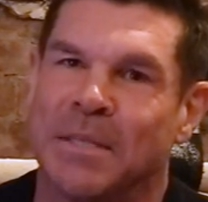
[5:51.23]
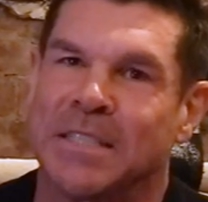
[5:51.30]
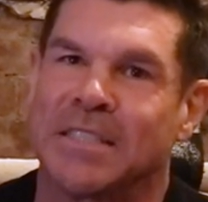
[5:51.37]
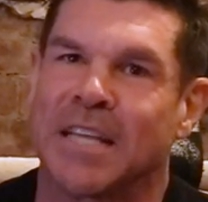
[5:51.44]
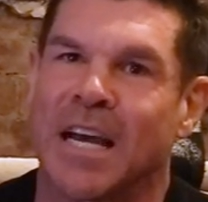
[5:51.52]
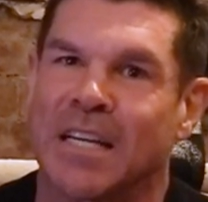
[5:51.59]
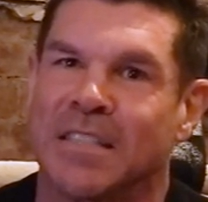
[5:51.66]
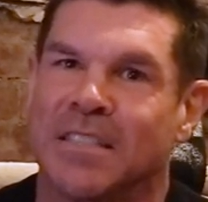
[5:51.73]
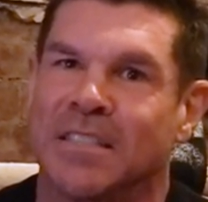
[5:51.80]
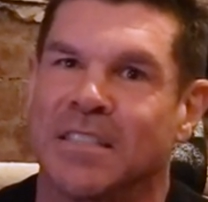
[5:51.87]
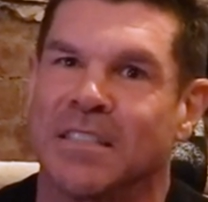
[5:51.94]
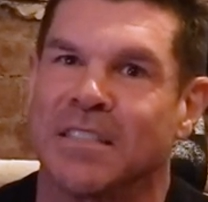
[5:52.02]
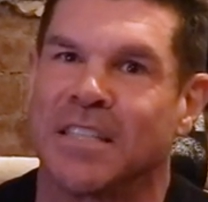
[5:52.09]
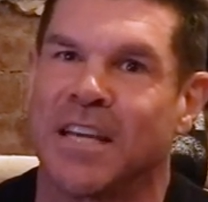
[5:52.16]
I started
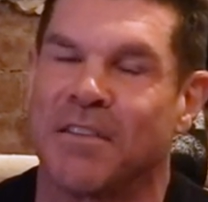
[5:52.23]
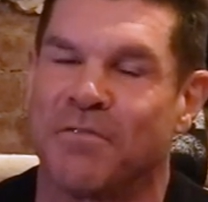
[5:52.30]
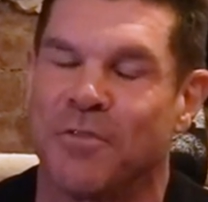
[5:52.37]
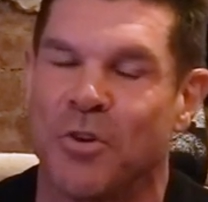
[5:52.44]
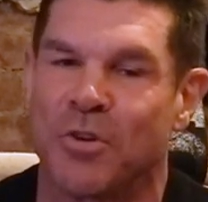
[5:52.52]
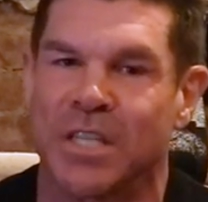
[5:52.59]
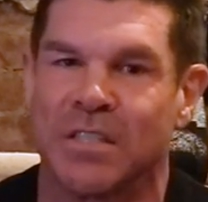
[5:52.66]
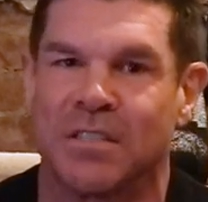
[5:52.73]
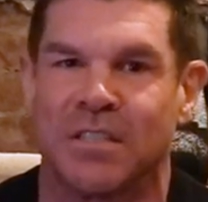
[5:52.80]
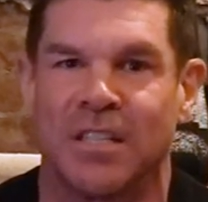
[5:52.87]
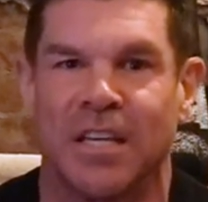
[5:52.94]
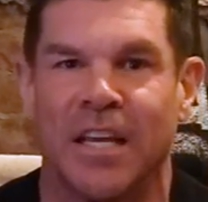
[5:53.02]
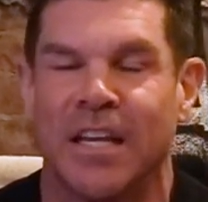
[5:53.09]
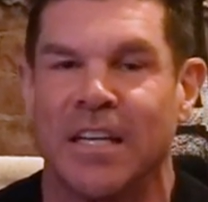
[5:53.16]
to get focused
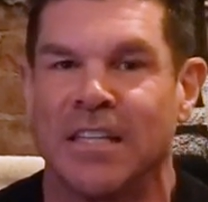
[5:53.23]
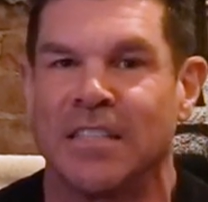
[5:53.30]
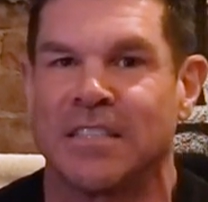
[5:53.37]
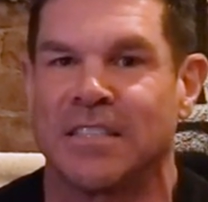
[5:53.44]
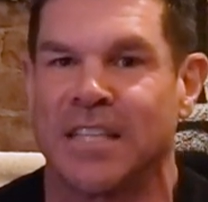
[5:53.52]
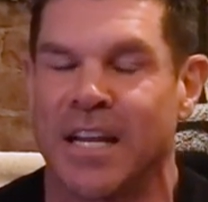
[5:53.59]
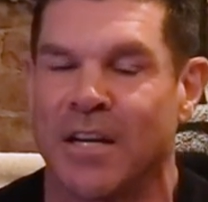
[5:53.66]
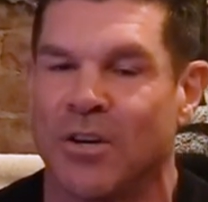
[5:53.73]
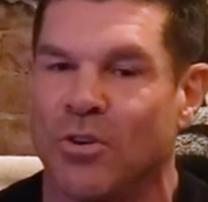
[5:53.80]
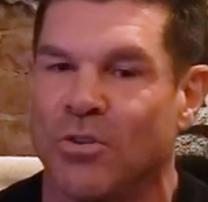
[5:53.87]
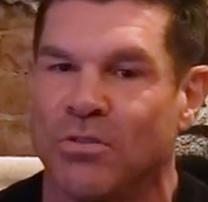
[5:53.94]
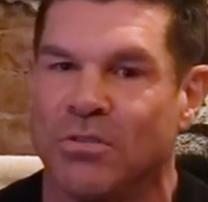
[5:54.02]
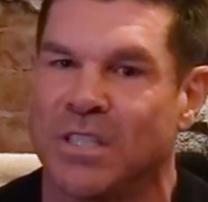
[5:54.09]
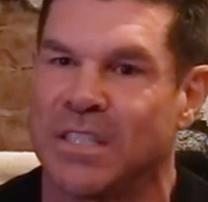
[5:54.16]
and set a
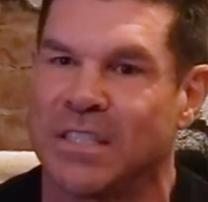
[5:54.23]
goal,